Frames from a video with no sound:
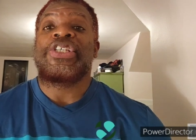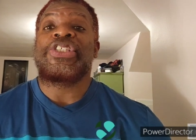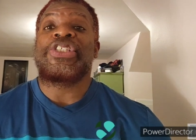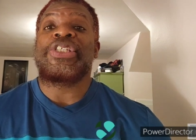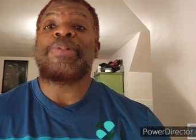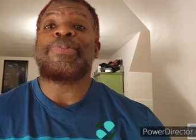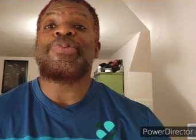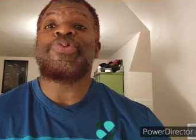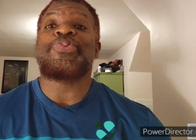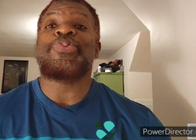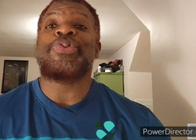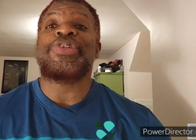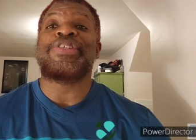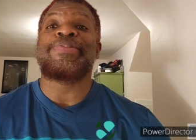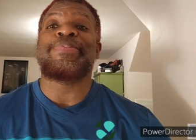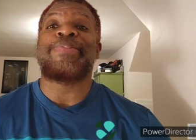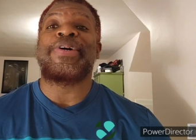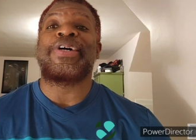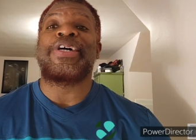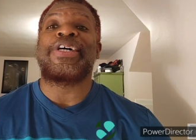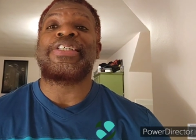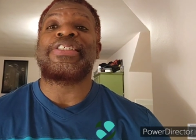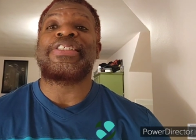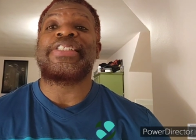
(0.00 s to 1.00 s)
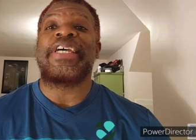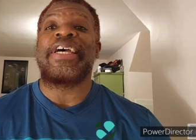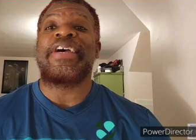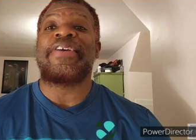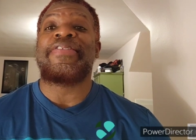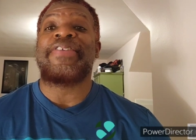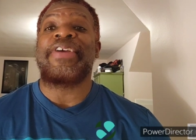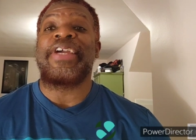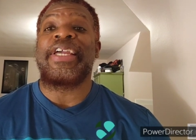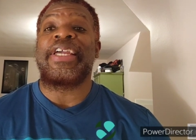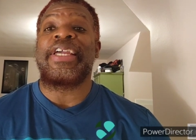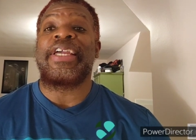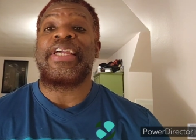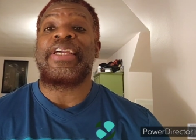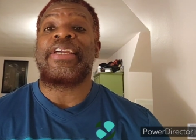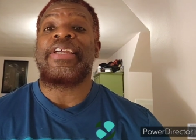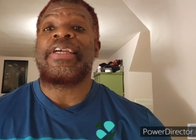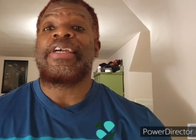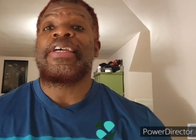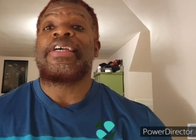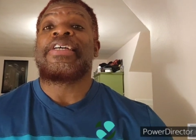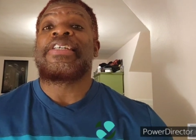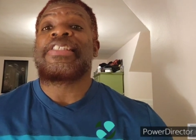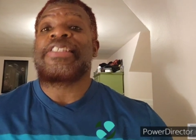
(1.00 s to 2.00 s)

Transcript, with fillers: Some Swiss bars have a